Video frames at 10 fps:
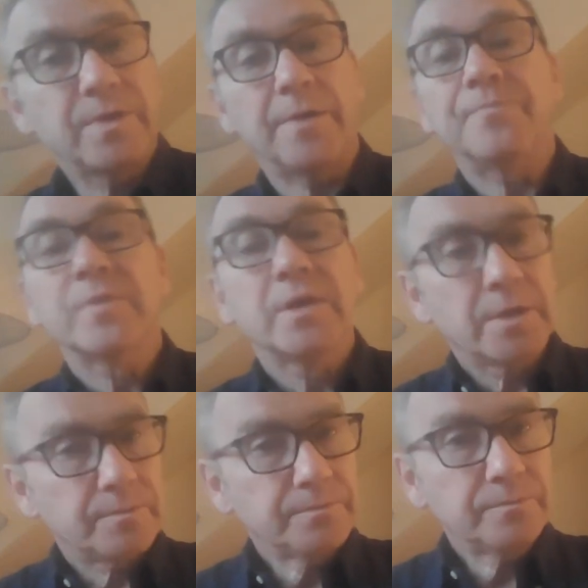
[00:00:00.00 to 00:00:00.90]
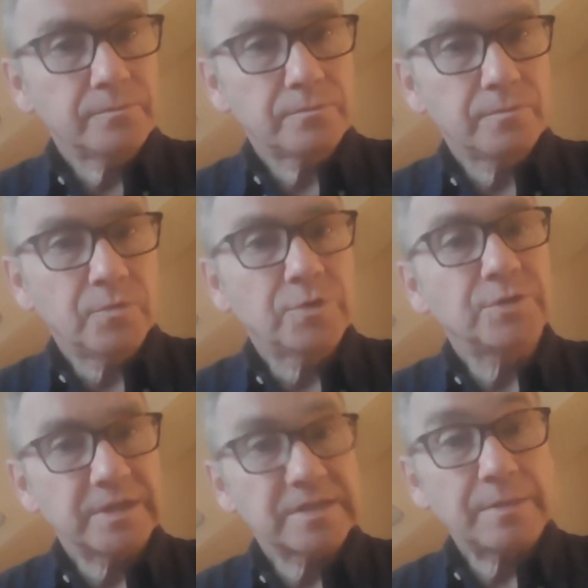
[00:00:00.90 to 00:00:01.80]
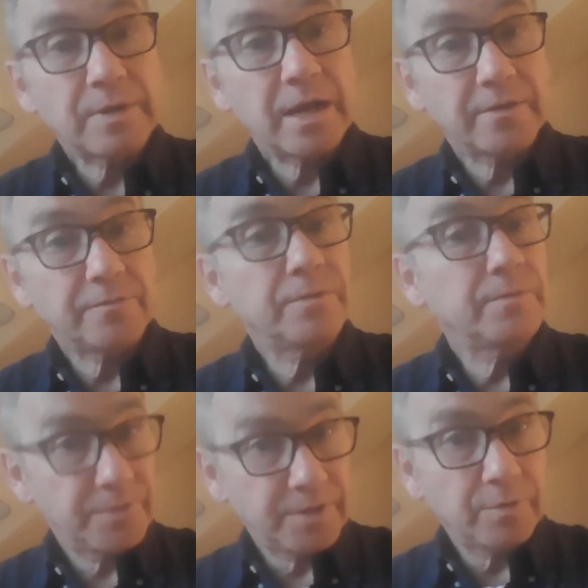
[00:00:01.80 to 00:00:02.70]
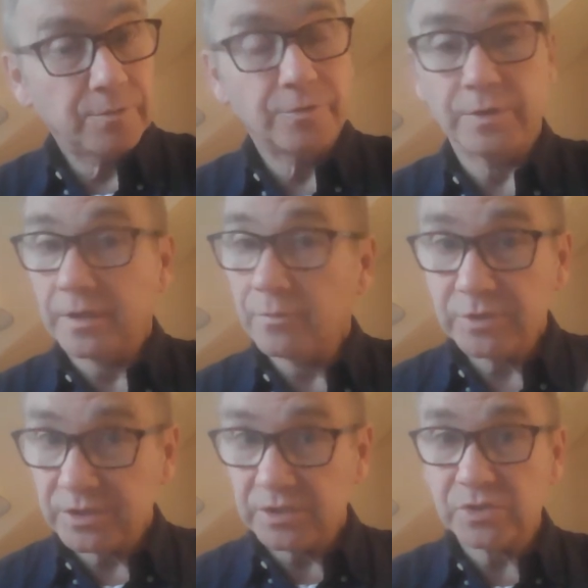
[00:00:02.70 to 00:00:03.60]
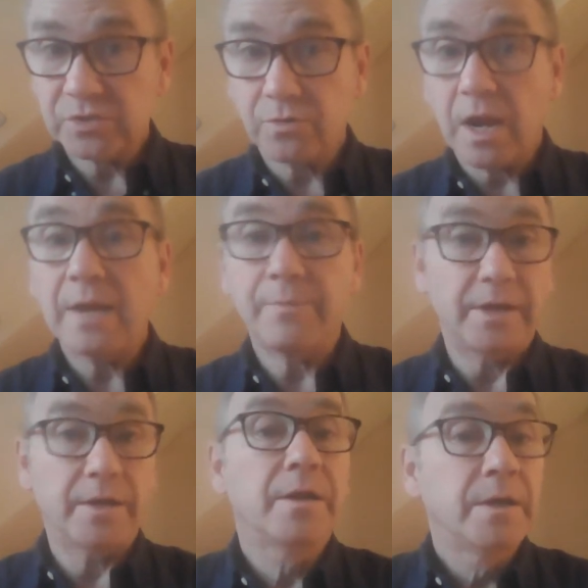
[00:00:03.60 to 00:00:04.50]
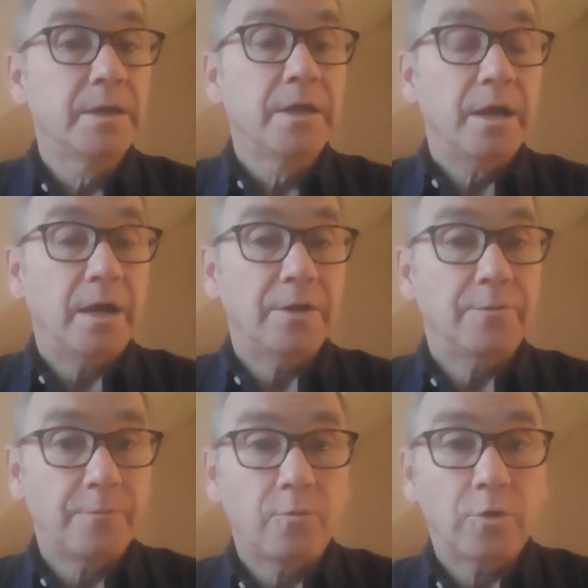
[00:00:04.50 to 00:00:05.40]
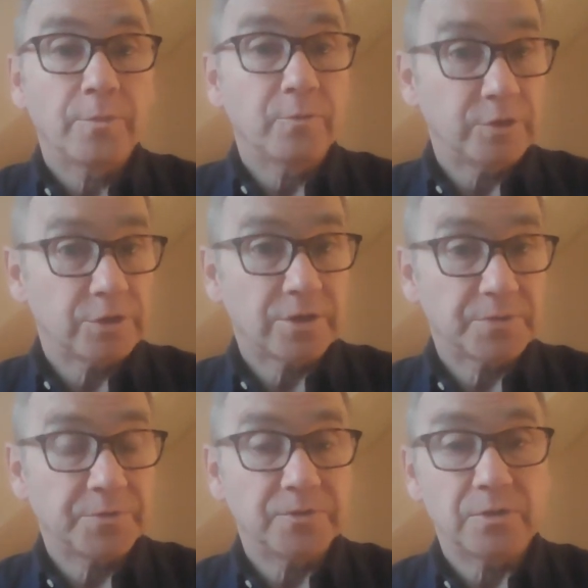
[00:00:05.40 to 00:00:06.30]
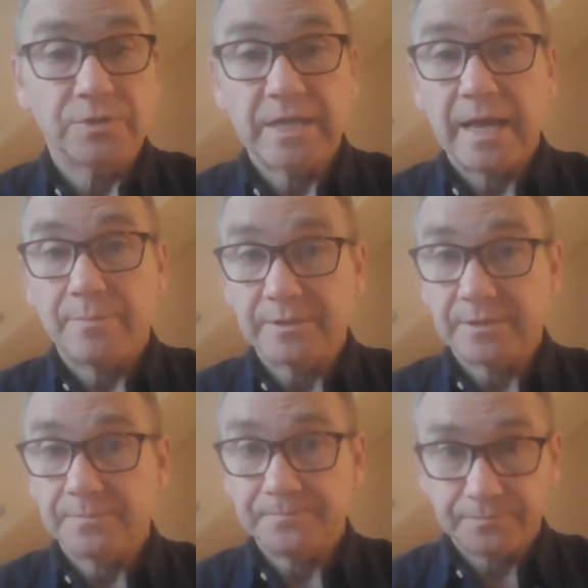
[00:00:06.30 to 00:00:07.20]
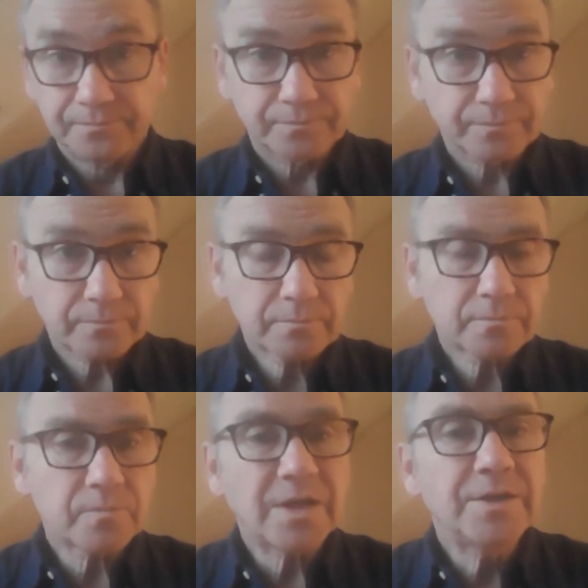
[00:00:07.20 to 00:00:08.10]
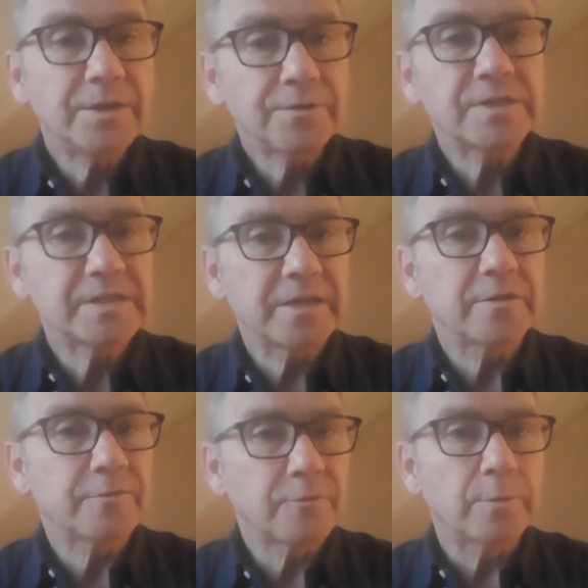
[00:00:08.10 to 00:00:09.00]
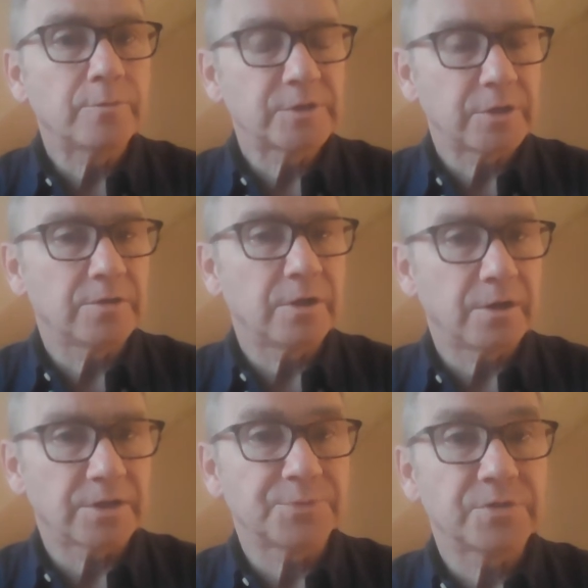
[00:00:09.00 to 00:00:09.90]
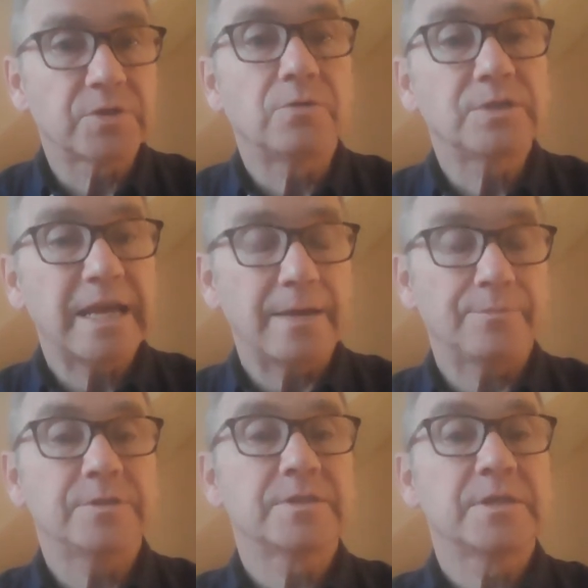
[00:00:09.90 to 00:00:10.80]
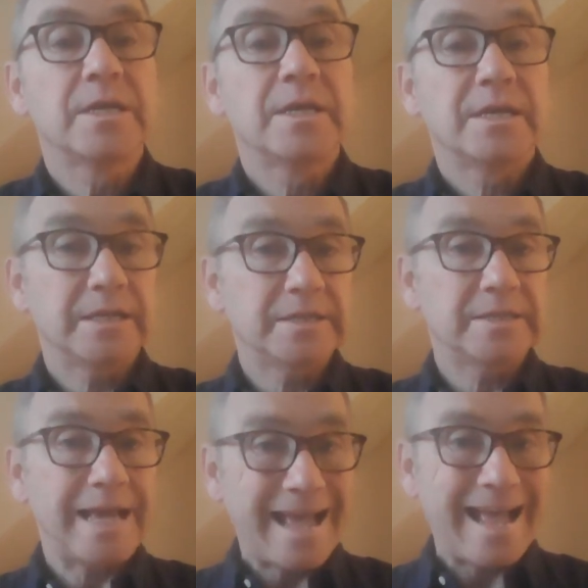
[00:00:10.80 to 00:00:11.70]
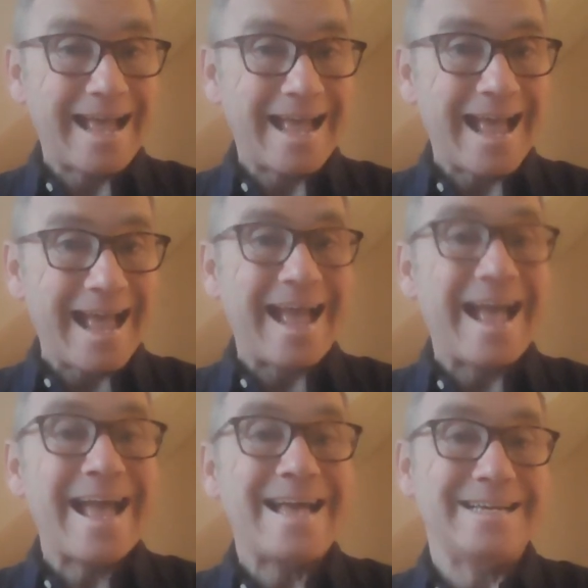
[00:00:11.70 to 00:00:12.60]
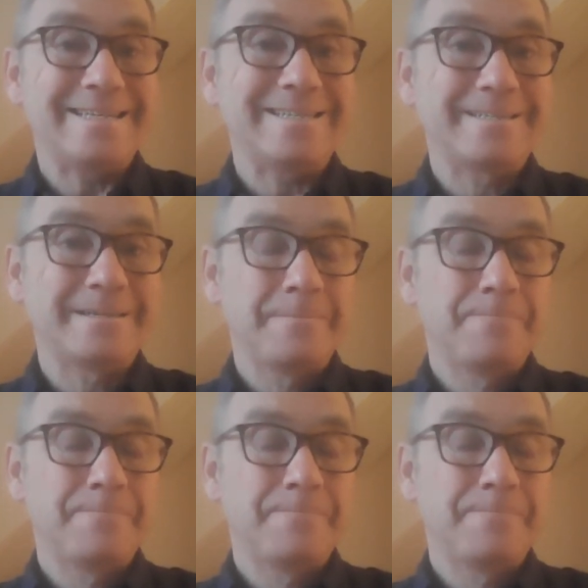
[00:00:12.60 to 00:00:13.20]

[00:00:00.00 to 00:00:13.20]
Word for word: Um, we're doing the same kind of thing we were doing there. We're just describing uh, the form in which our experience always happens. And here he's saying the form in which all our experience always happens is as